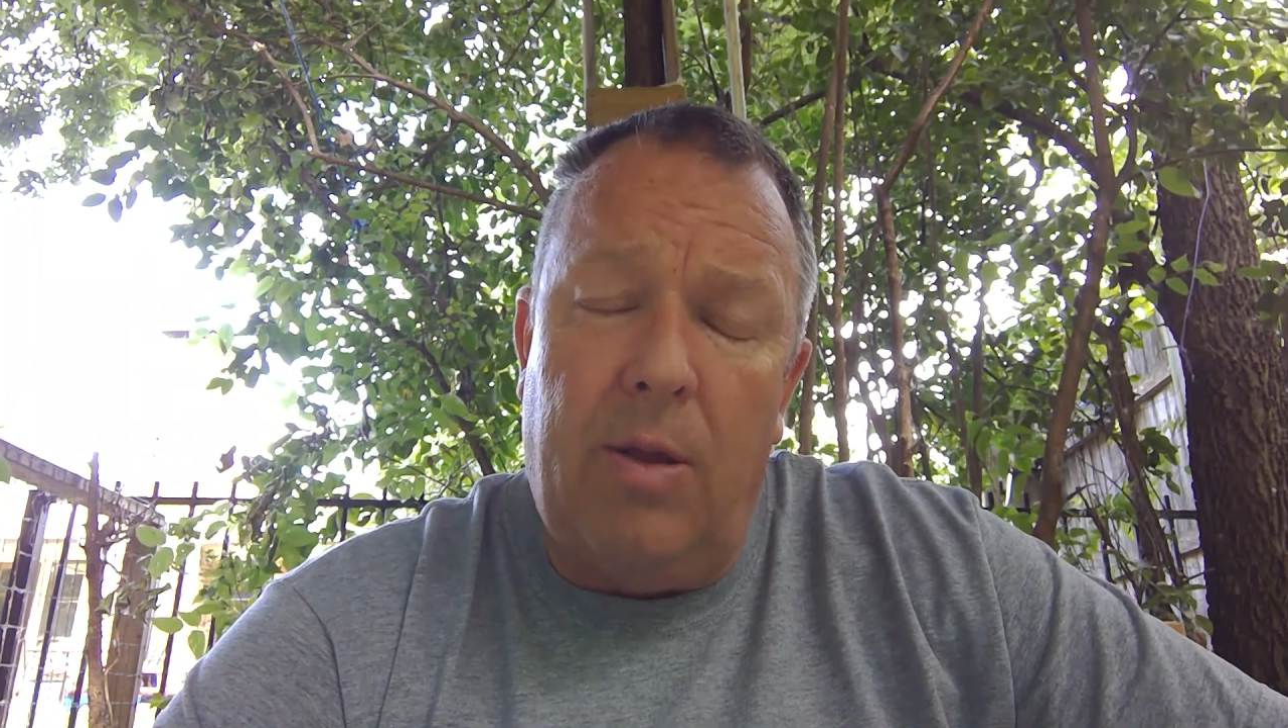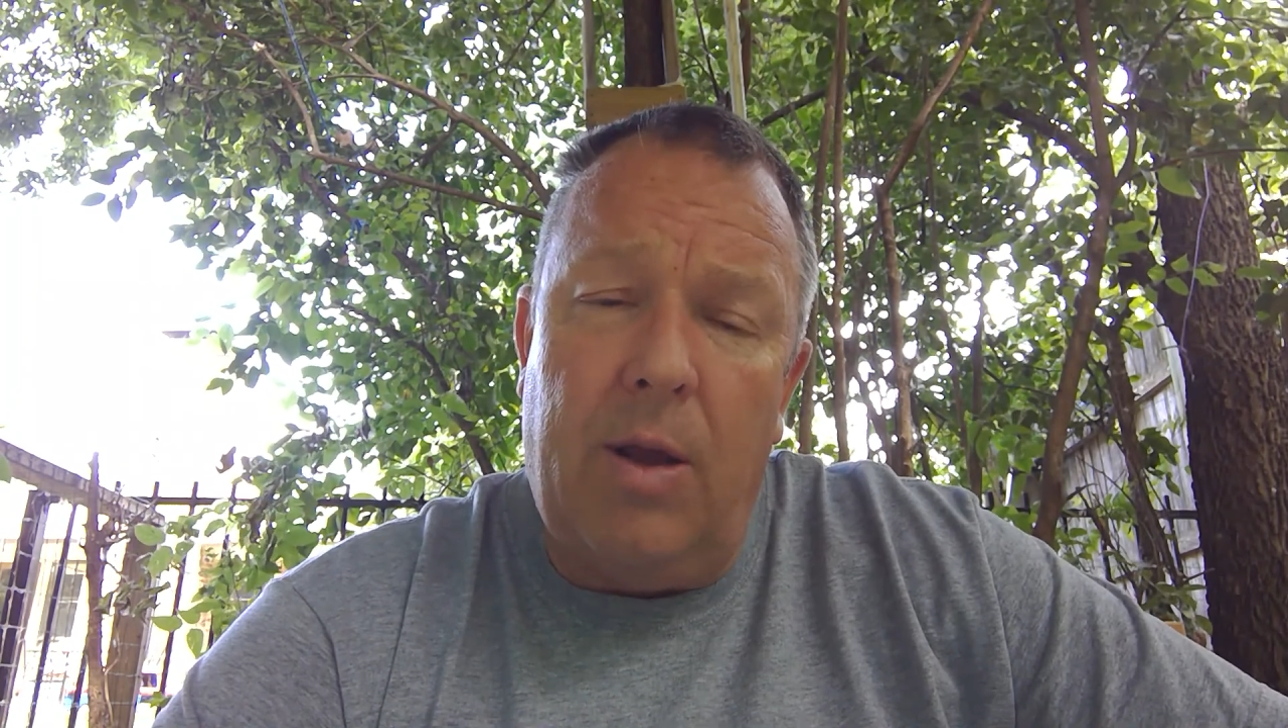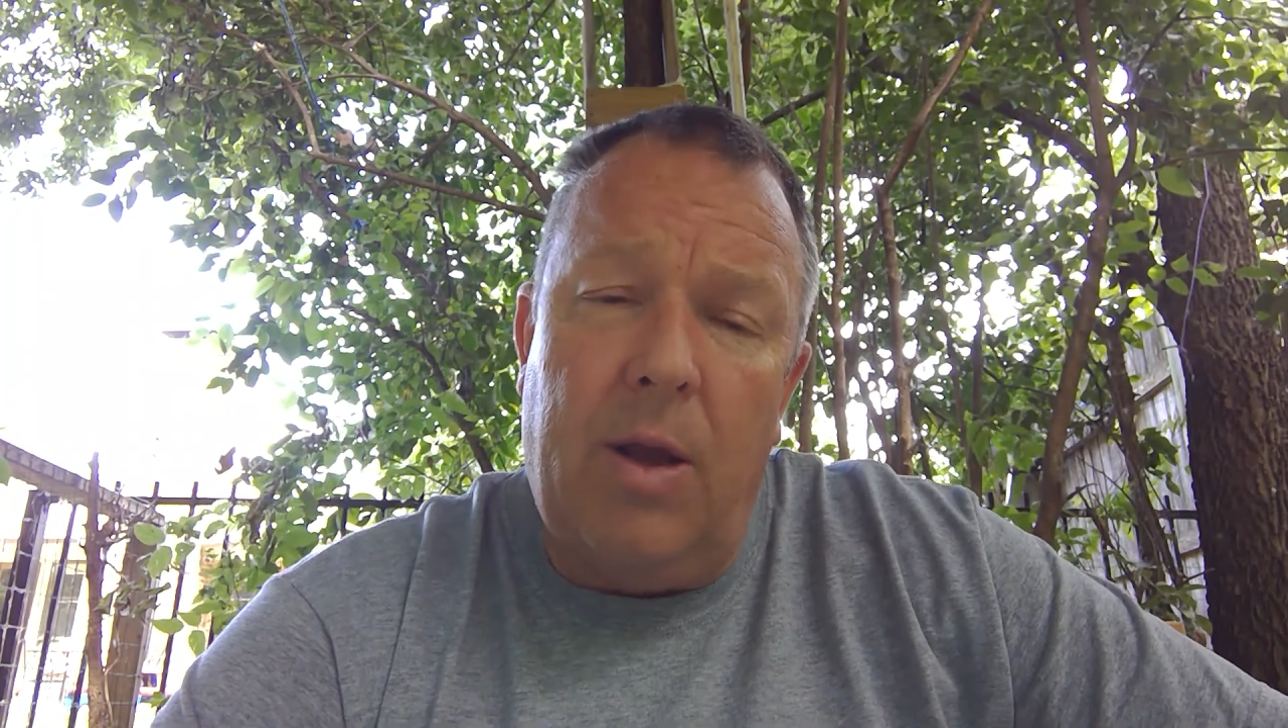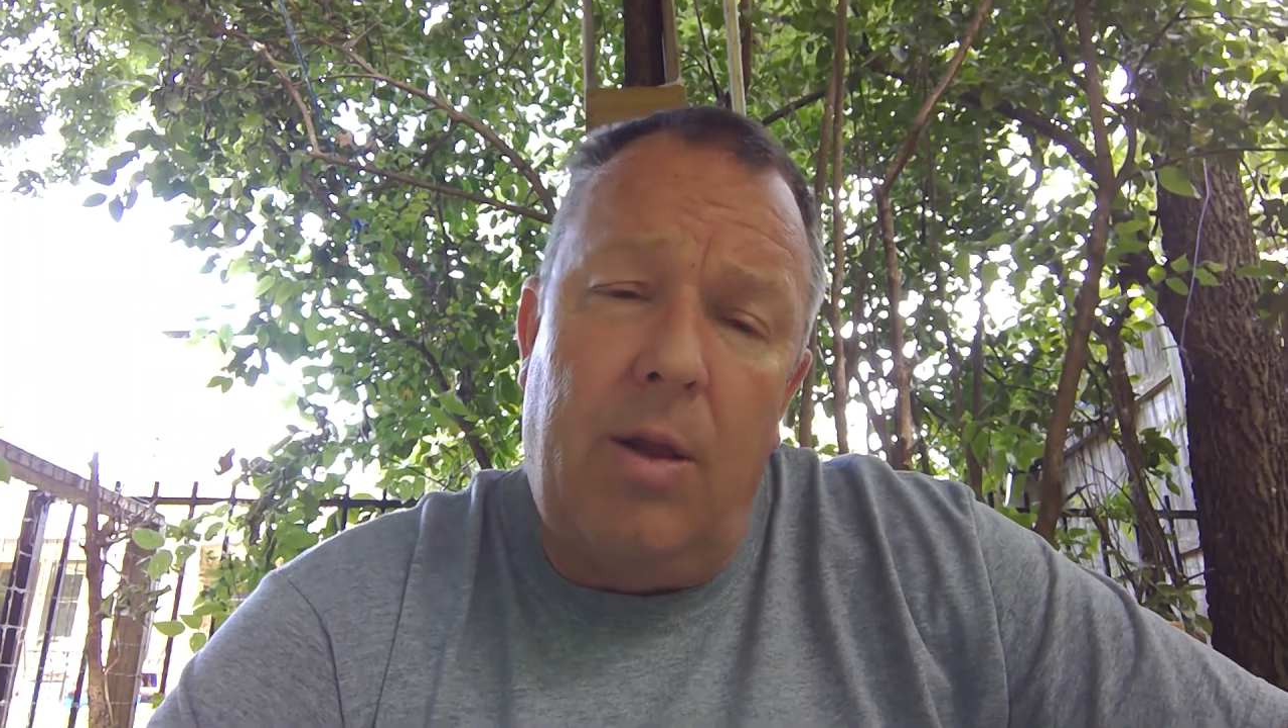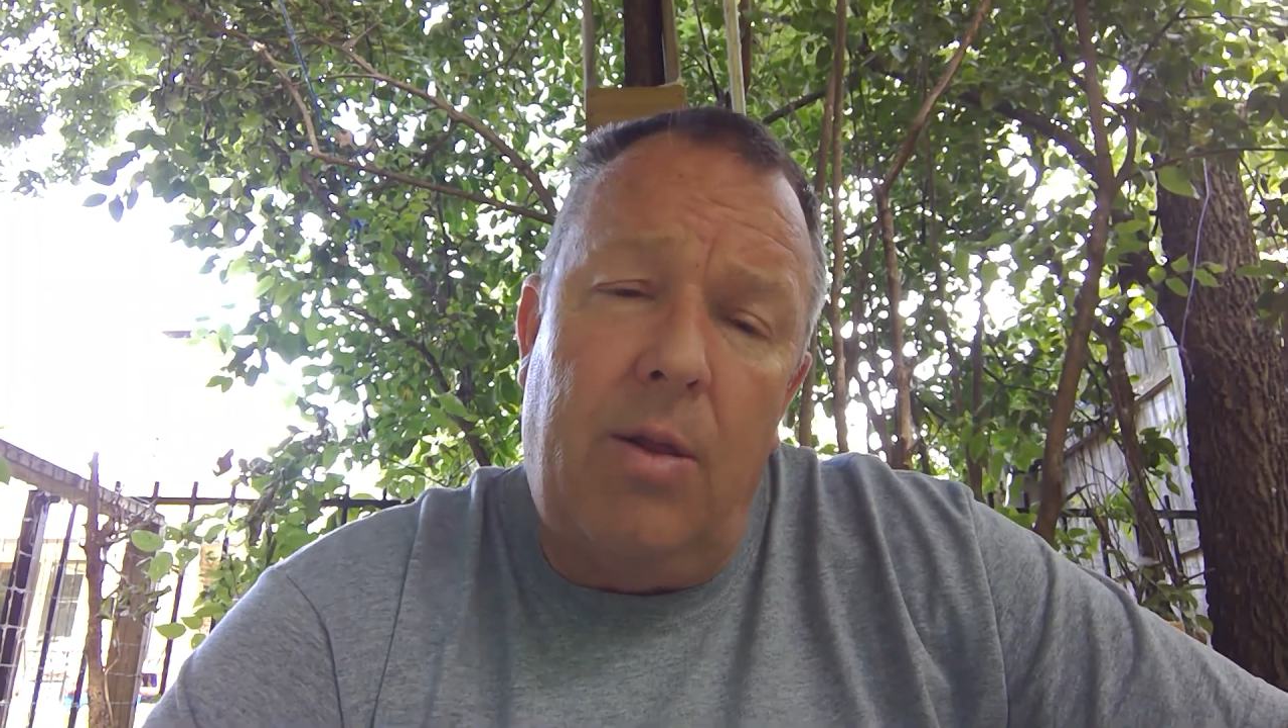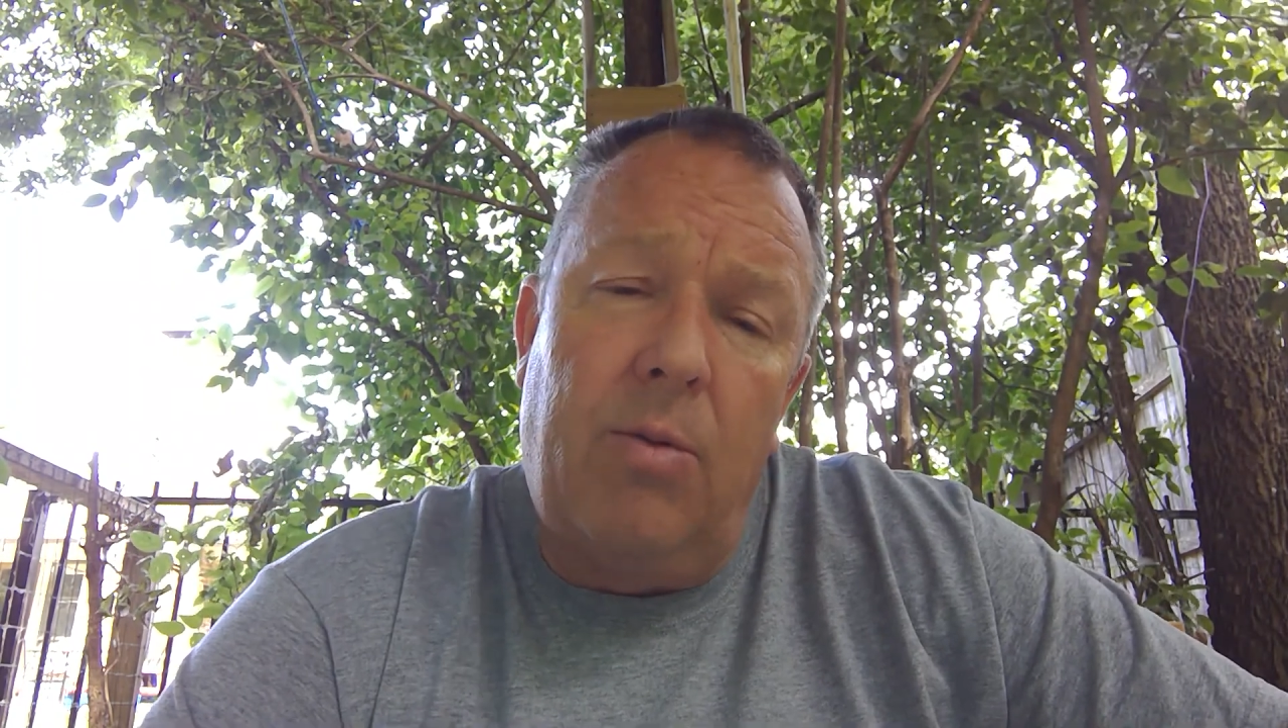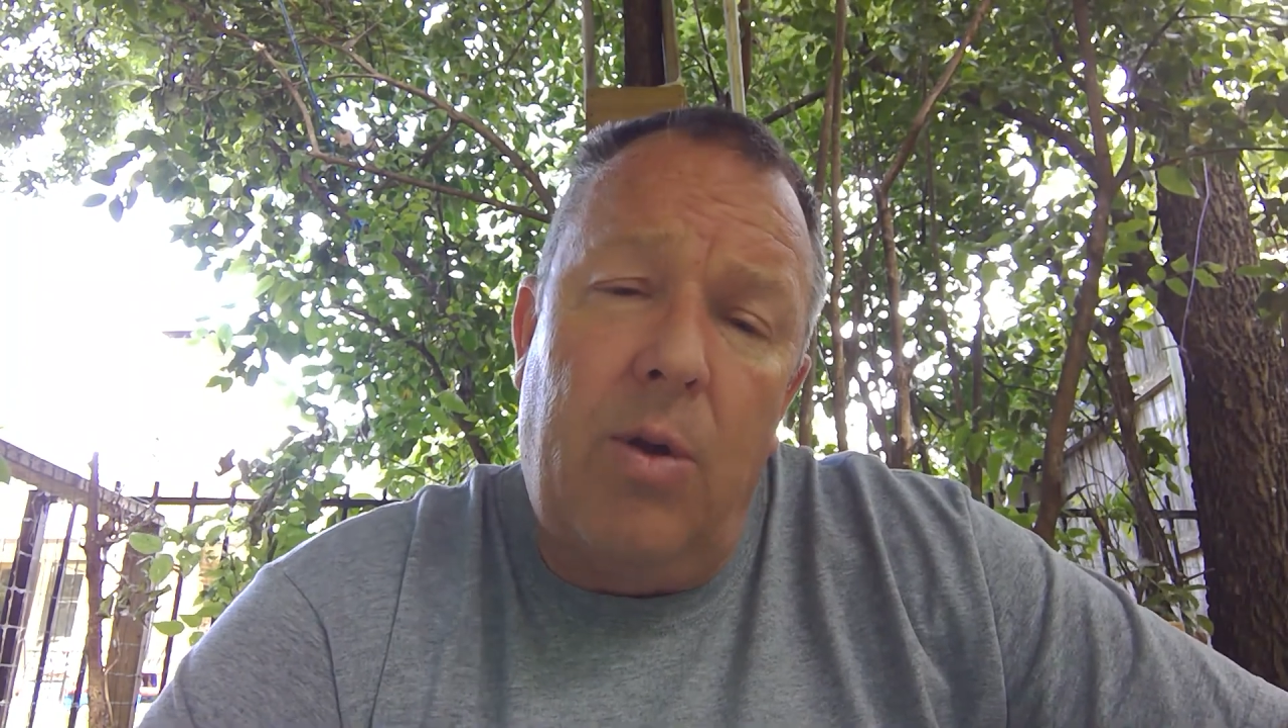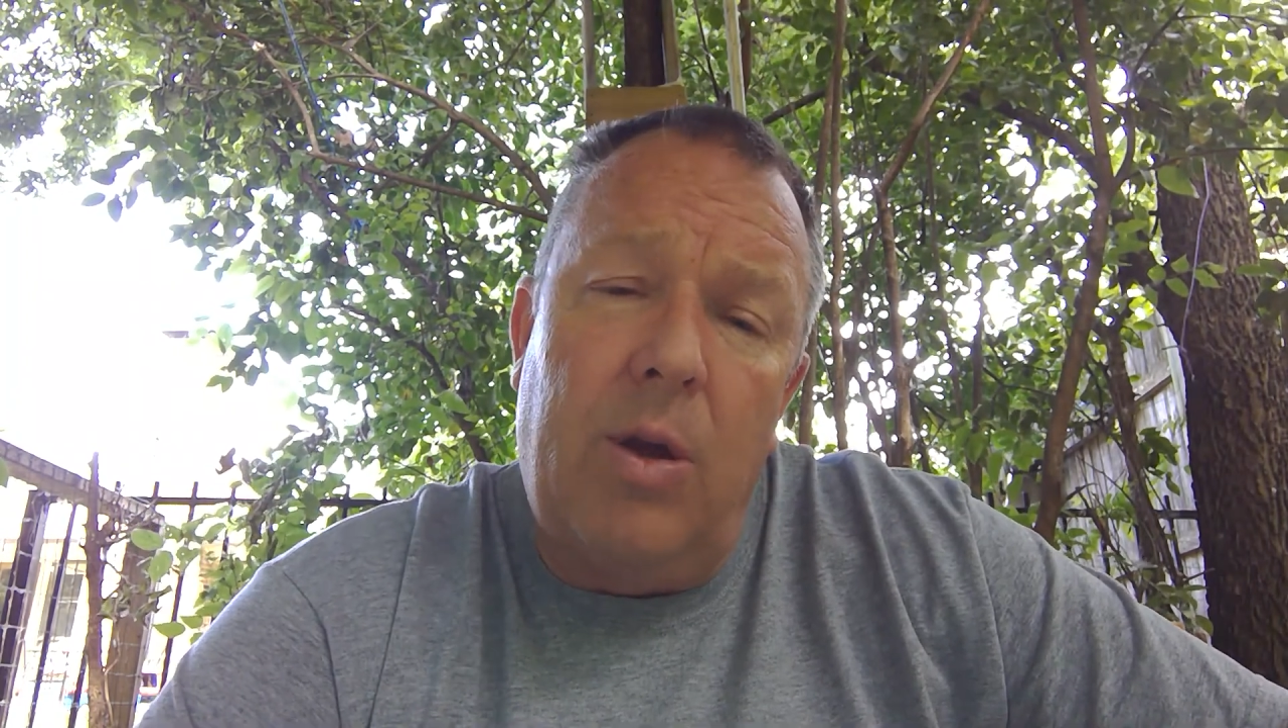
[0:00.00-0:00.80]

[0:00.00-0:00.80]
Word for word: in